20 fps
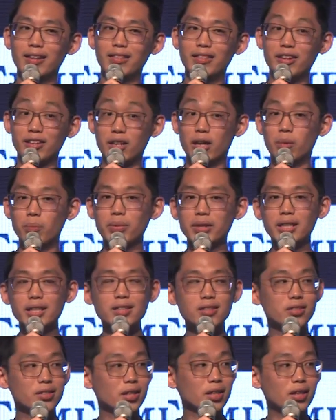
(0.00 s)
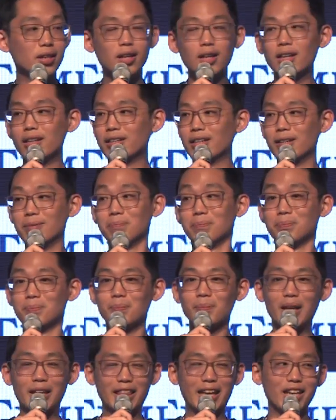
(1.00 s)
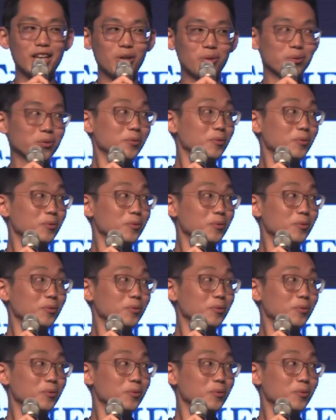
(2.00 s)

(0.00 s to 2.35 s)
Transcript: the companies. Yep, thank you.